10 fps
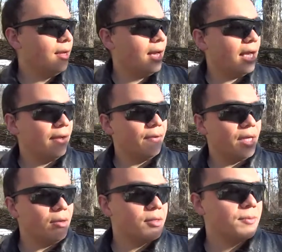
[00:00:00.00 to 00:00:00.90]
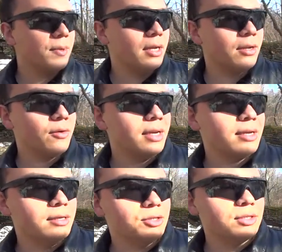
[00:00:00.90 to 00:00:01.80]
I have a used but in great
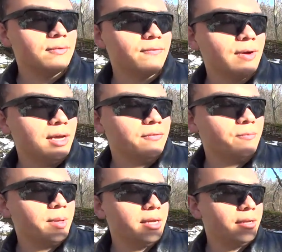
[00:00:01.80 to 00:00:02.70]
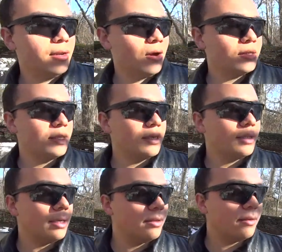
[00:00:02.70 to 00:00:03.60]
condition 5-man Arctic
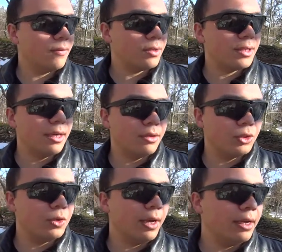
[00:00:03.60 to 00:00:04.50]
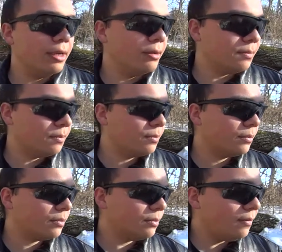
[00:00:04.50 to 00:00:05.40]
tent for sale or trade.
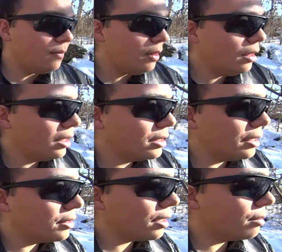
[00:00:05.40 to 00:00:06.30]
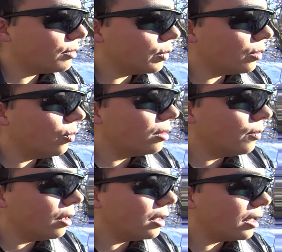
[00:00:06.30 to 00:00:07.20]
Tent comes with
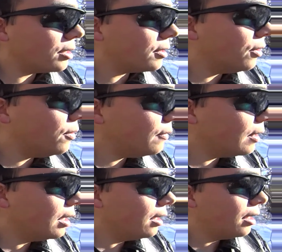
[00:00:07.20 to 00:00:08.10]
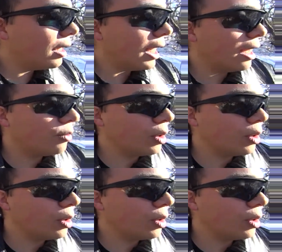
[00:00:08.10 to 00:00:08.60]
wood-burning stove and